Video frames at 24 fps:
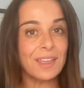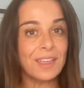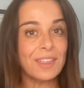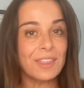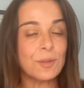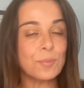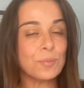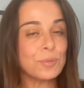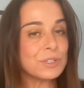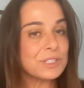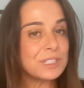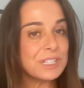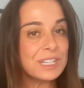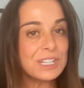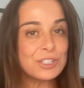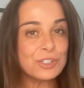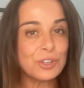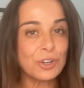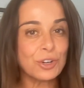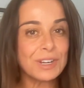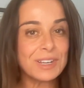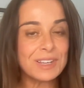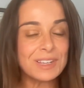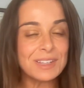the
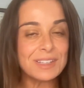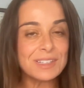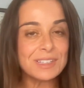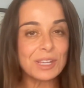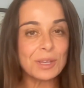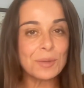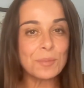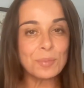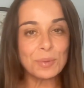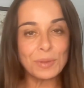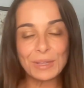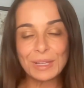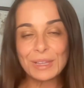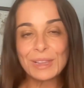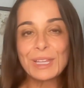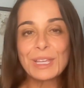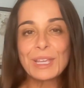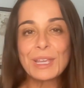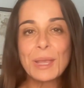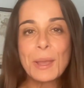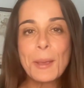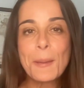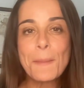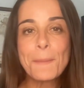procedure is
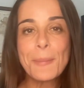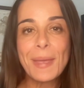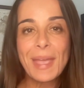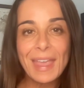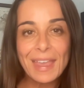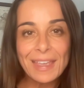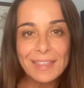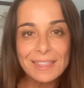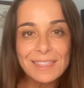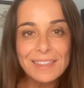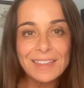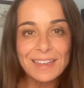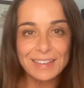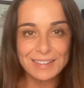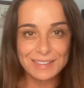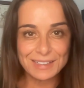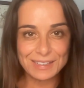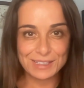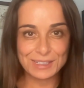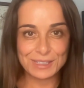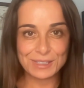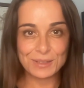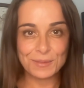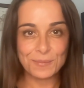completely
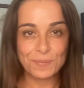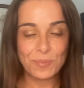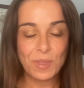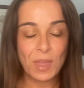painless.